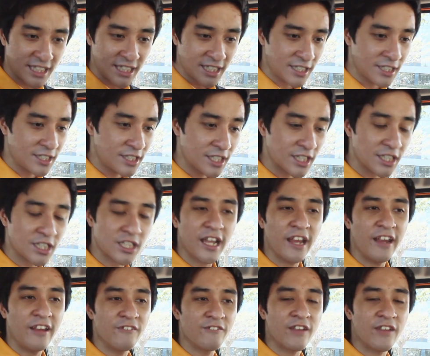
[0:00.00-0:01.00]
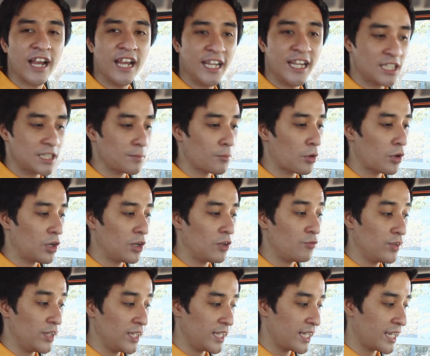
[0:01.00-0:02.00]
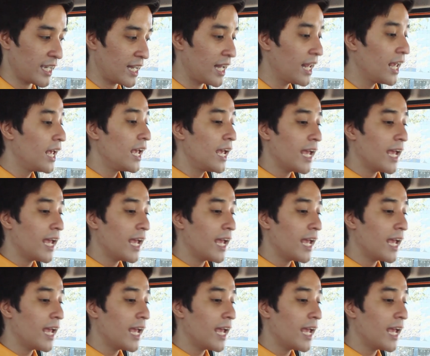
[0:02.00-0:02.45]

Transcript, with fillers: this is just a very small vehicle.